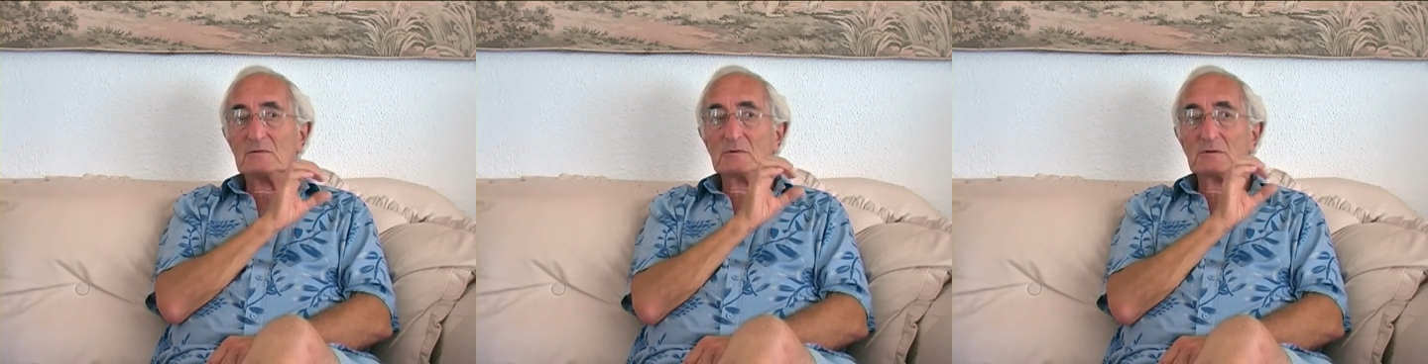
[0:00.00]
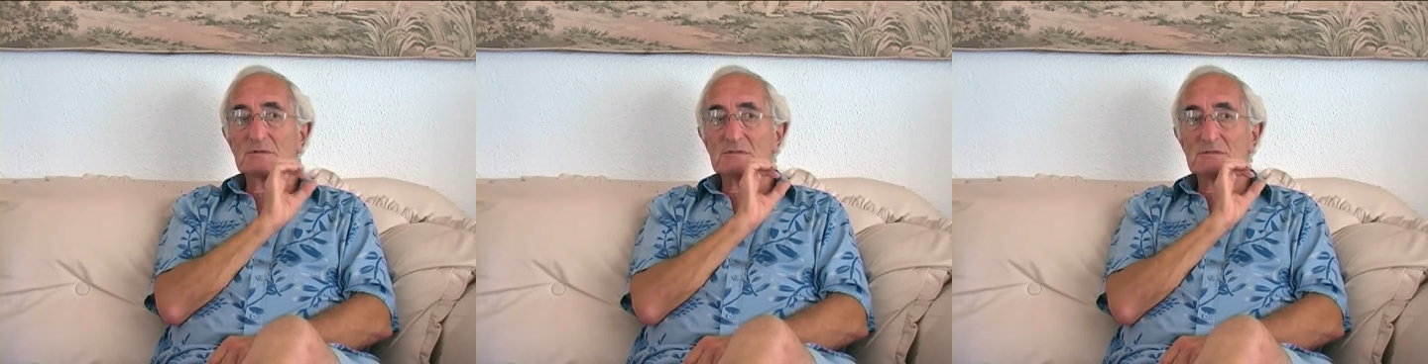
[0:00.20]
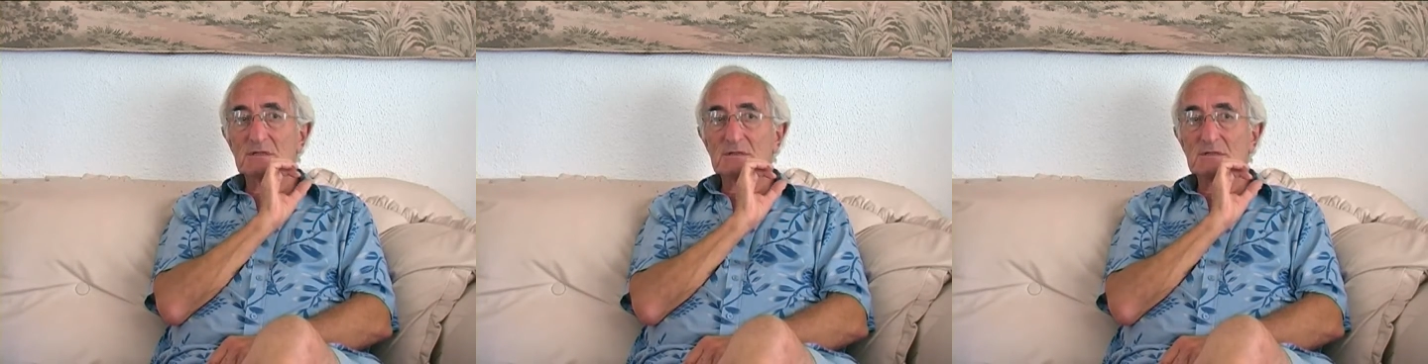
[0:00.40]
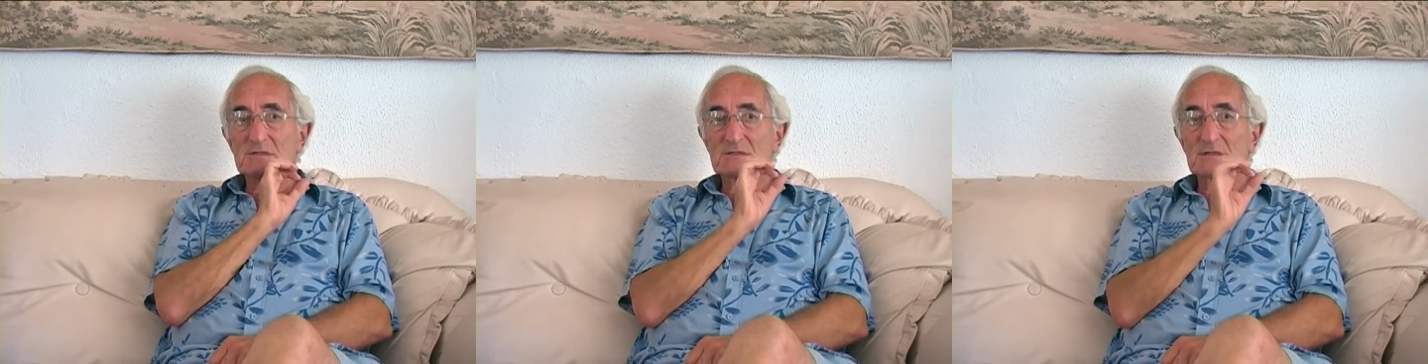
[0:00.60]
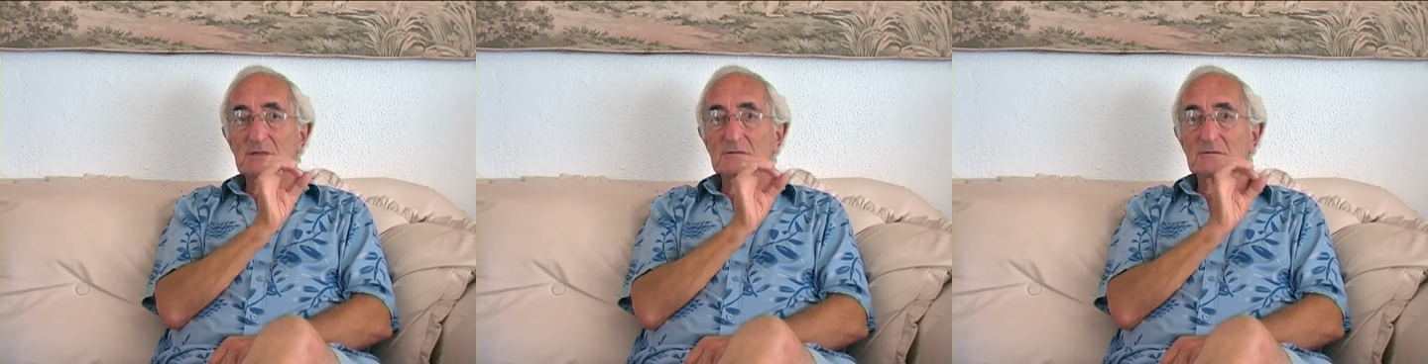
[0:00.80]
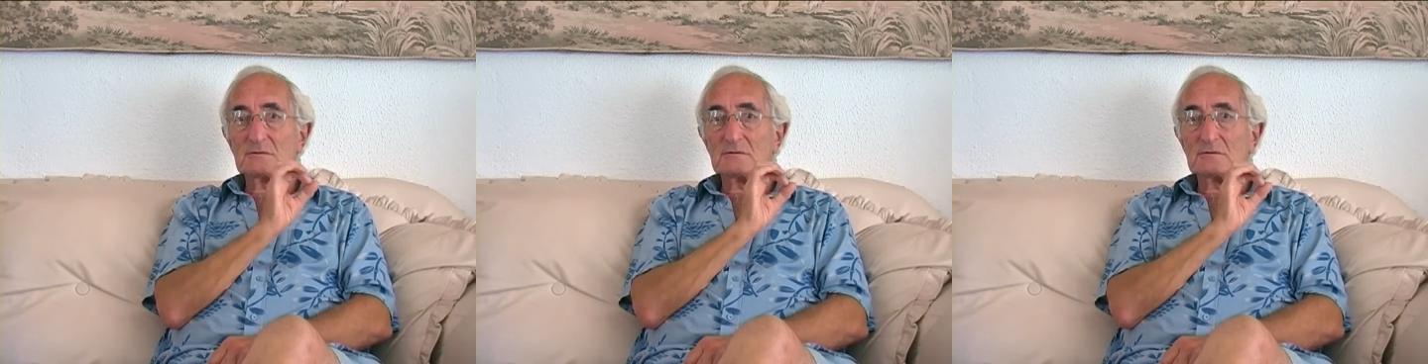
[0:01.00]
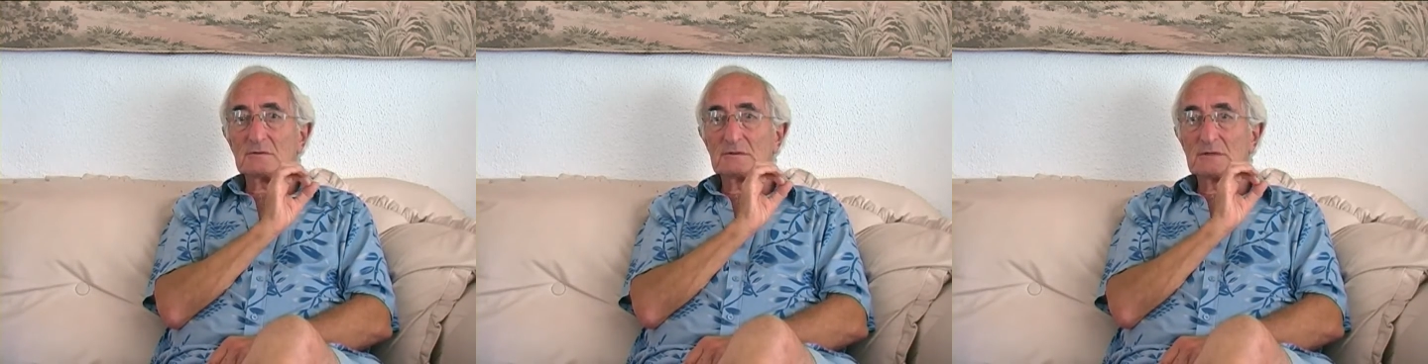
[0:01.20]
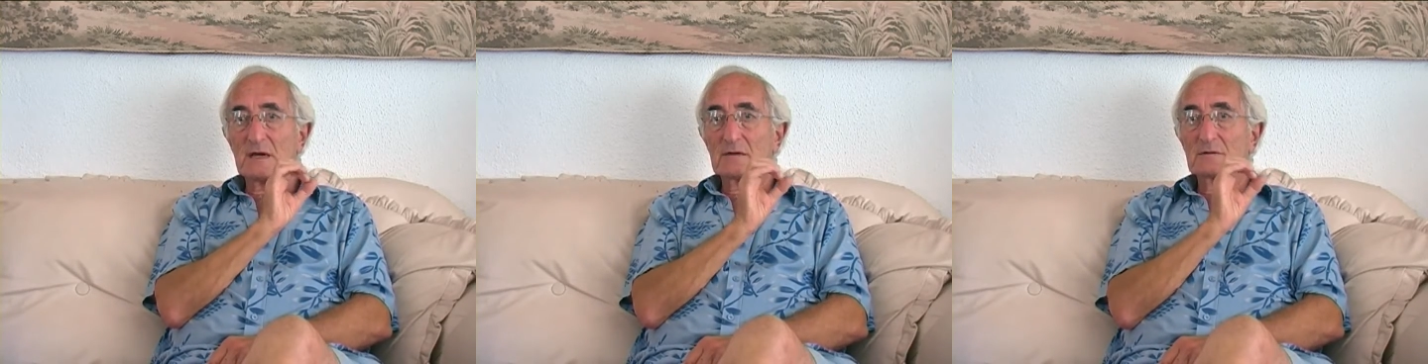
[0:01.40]
you want to send a signal
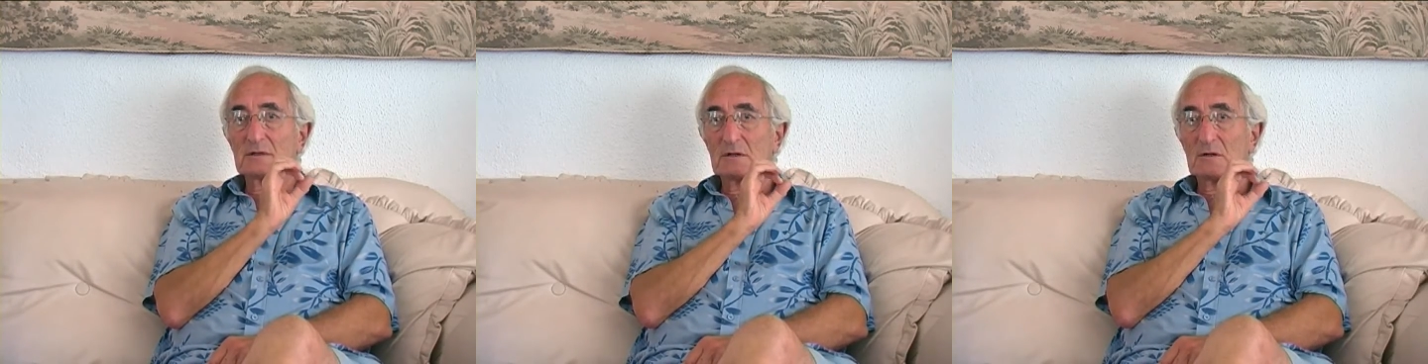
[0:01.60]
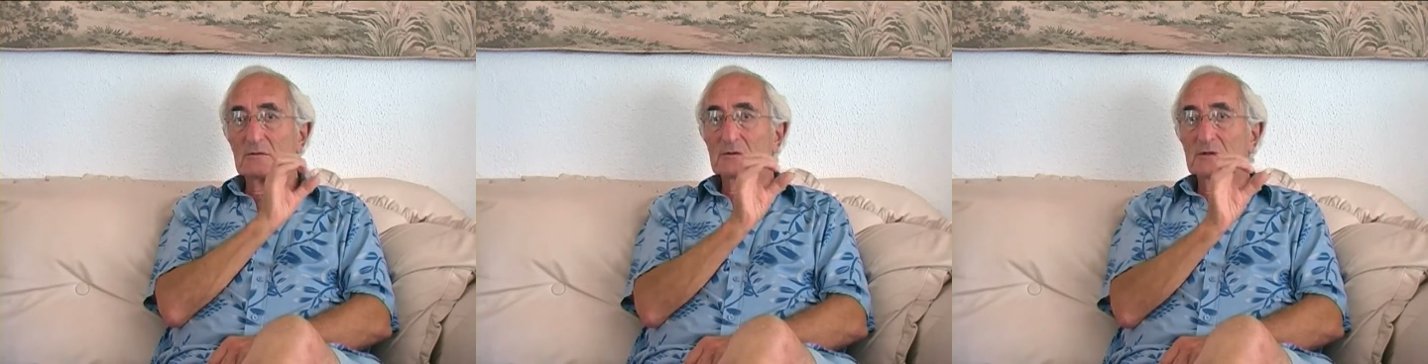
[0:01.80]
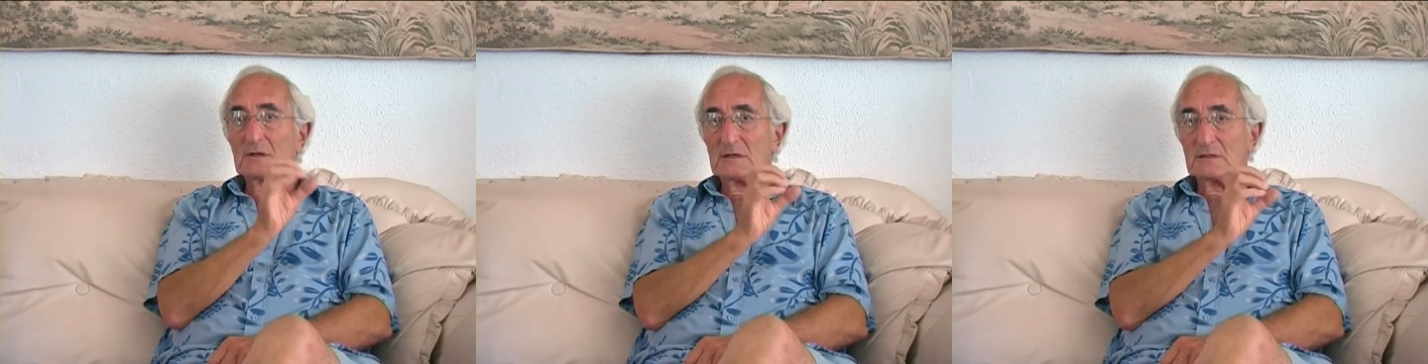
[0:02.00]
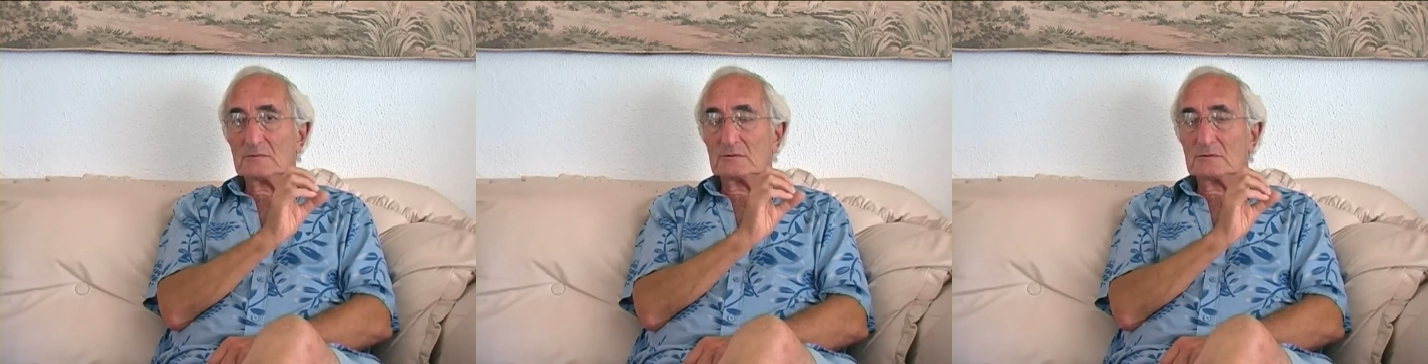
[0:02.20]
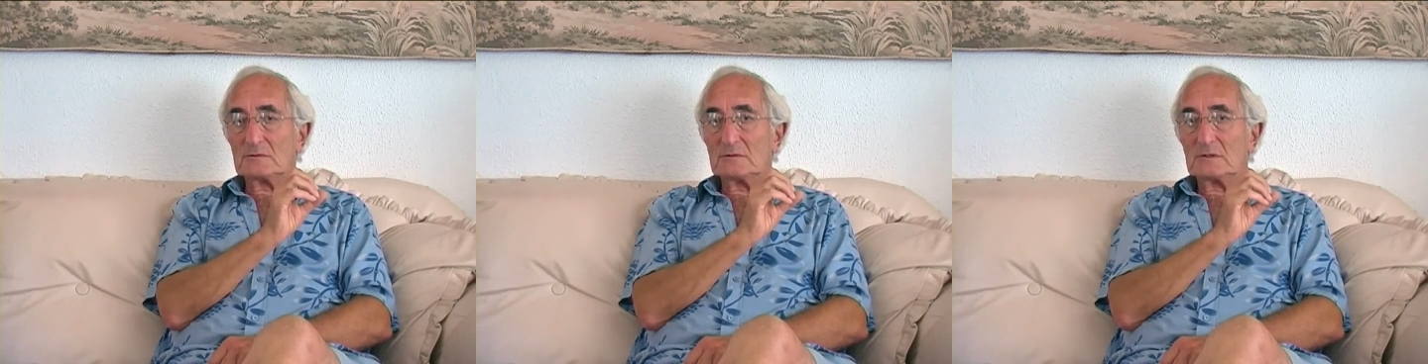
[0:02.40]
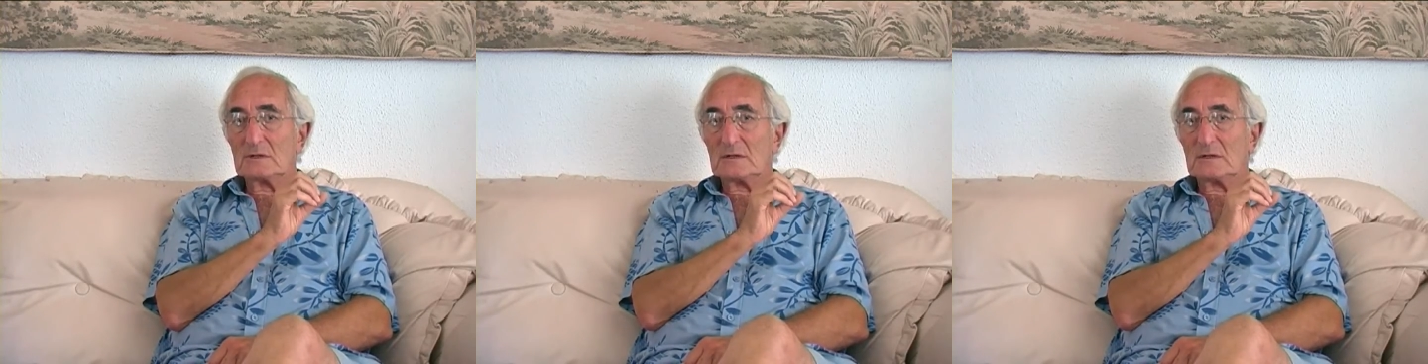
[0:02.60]
down a long cable,